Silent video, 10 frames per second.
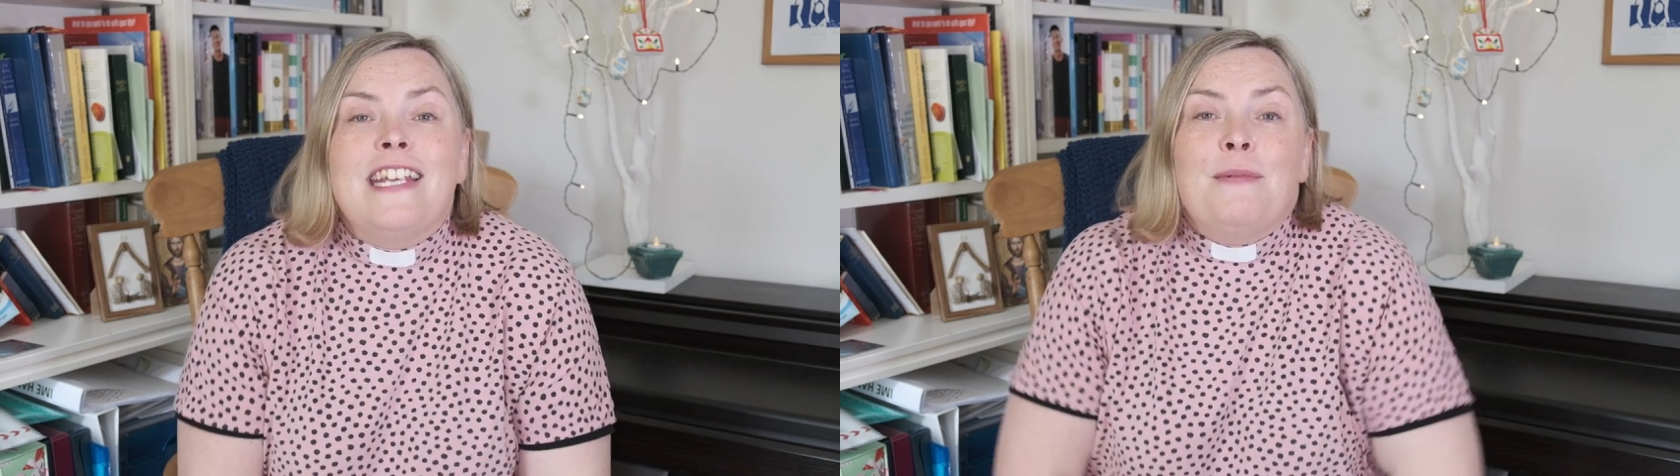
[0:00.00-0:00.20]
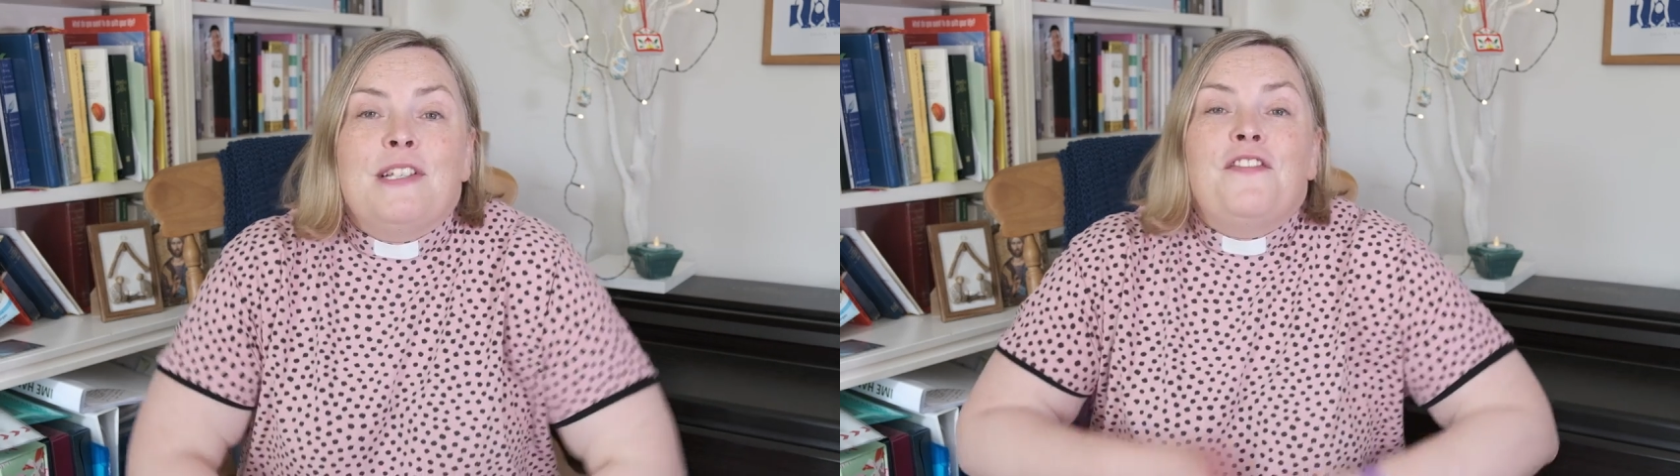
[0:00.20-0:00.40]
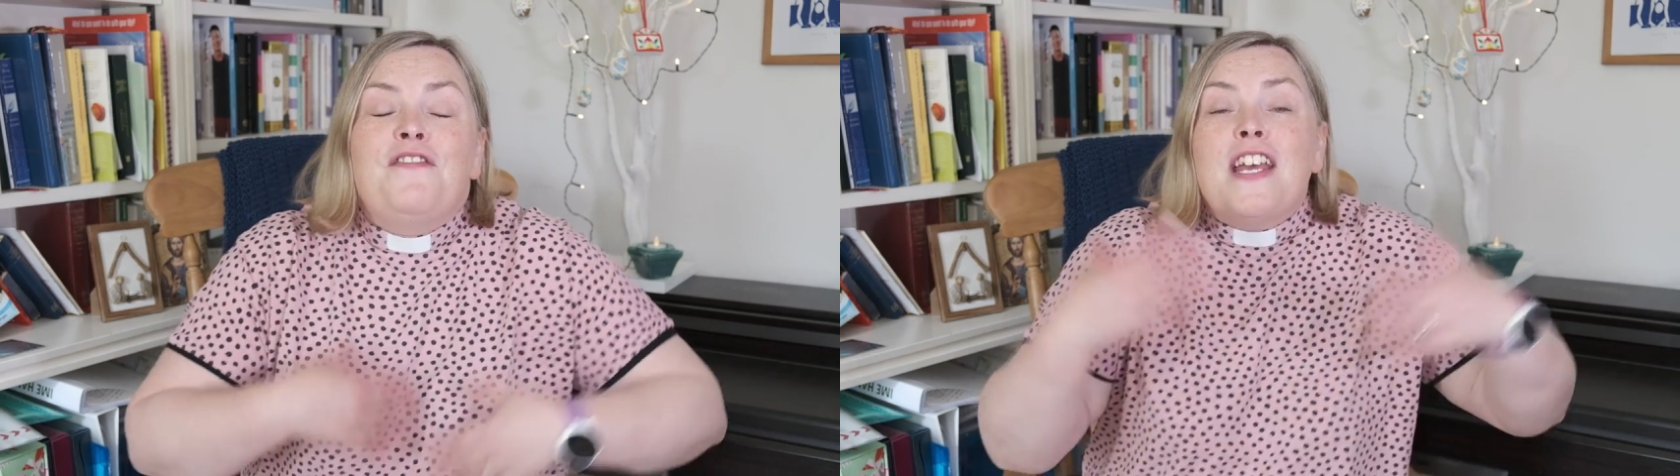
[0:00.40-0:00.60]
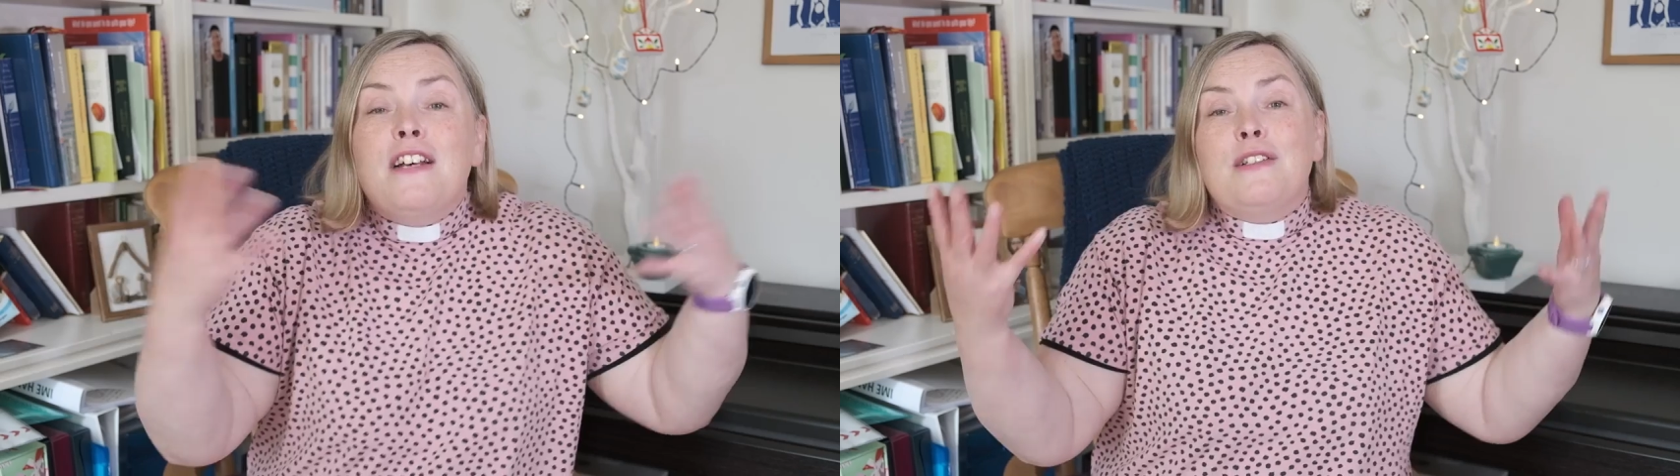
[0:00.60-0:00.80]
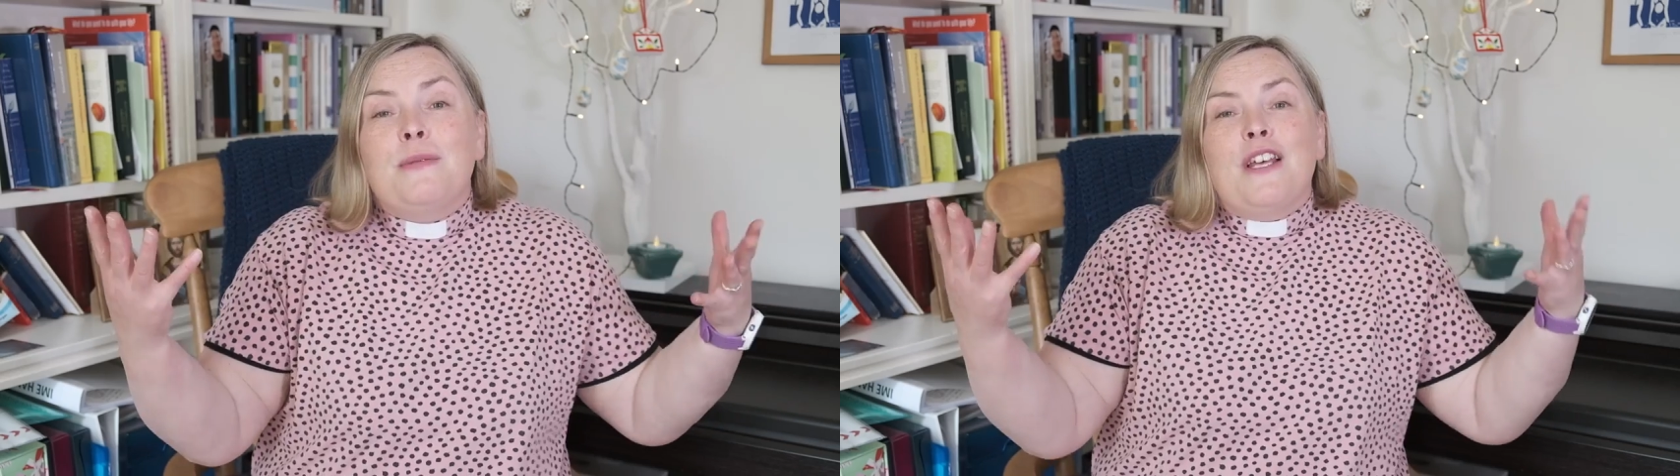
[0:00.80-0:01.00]
He was
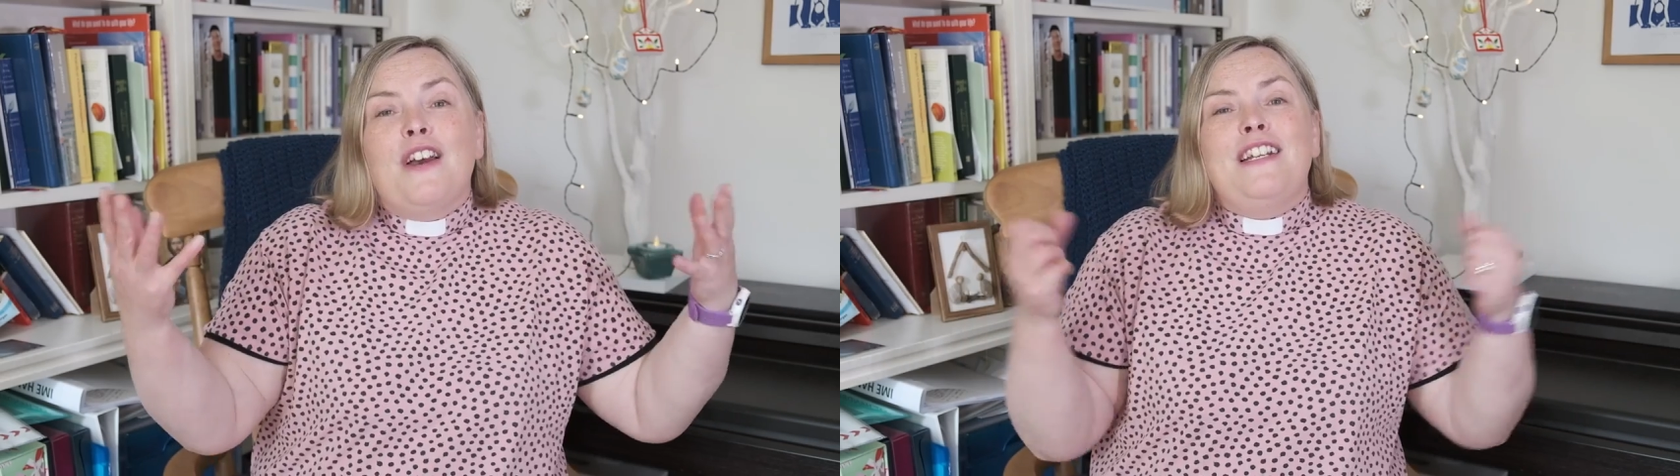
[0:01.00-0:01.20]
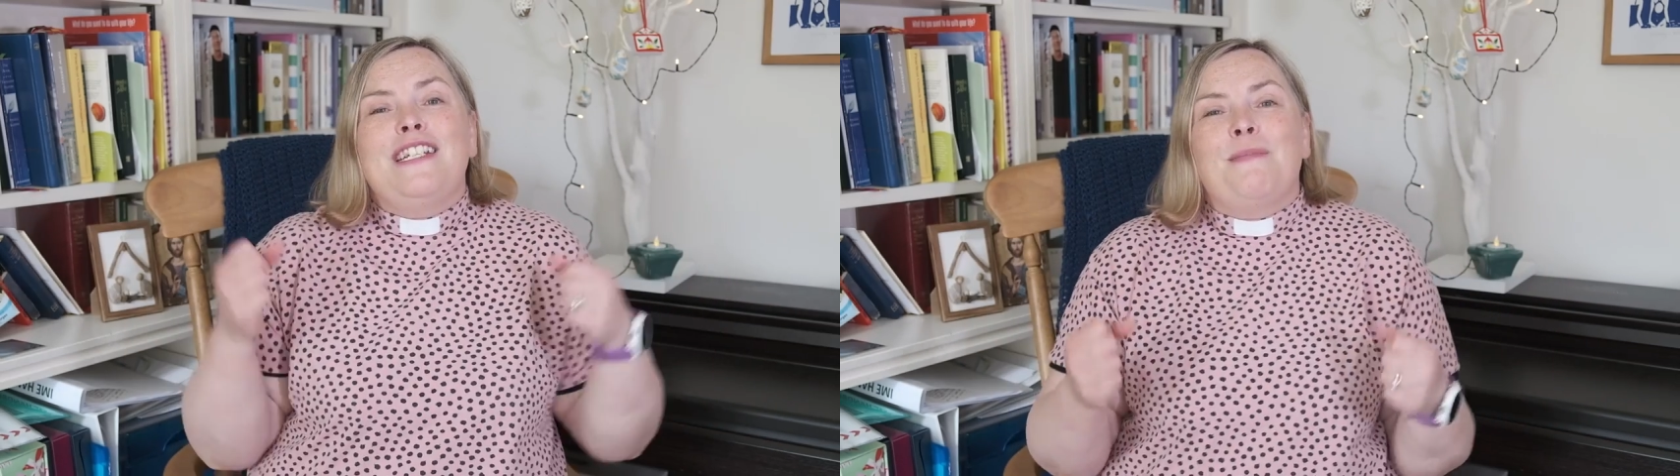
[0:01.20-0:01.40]
filled with the Holy